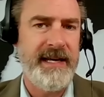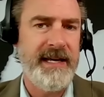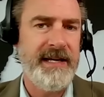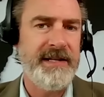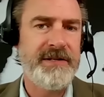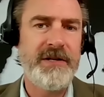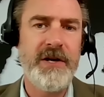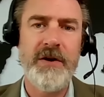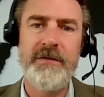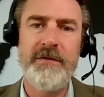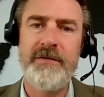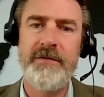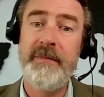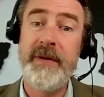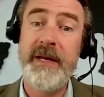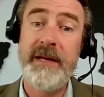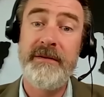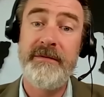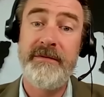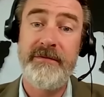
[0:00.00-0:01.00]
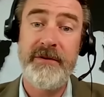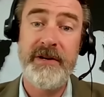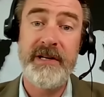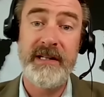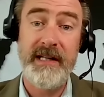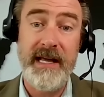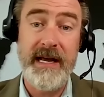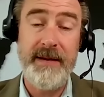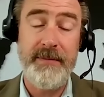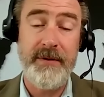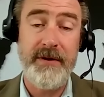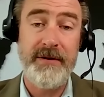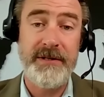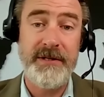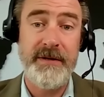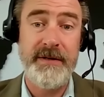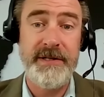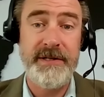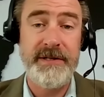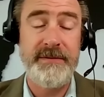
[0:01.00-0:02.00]
kids go from being free labor
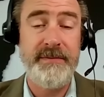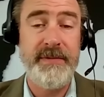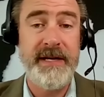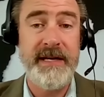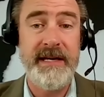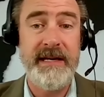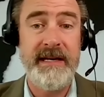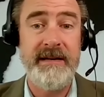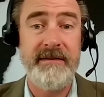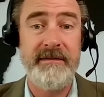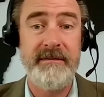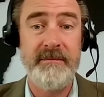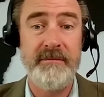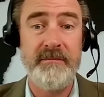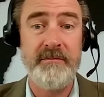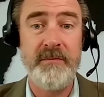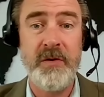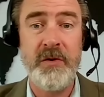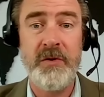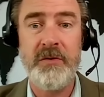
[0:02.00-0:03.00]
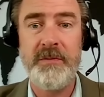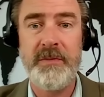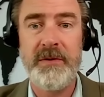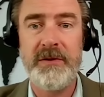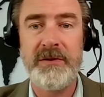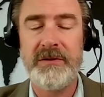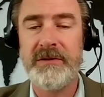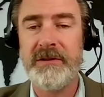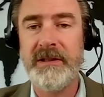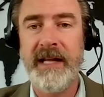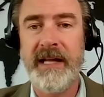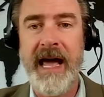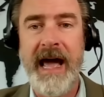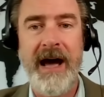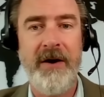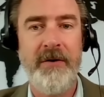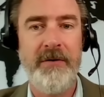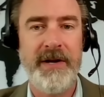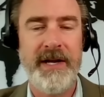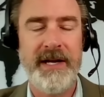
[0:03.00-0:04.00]
to just being mobile,
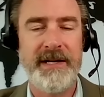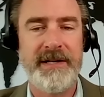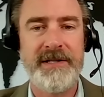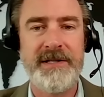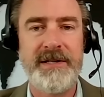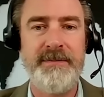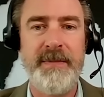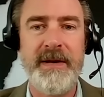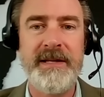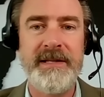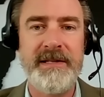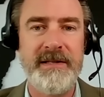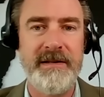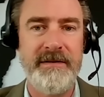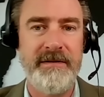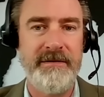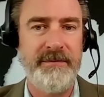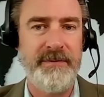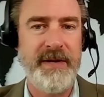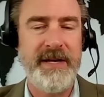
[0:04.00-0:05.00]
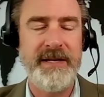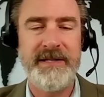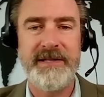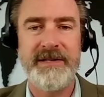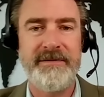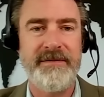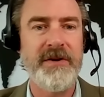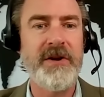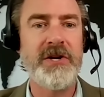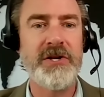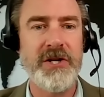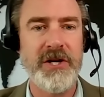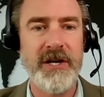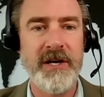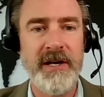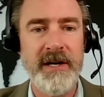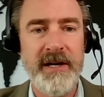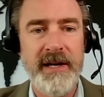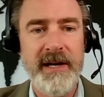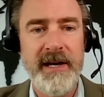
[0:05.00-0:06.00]
loud, expensive pieces of
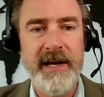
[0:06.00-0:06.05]
furniture.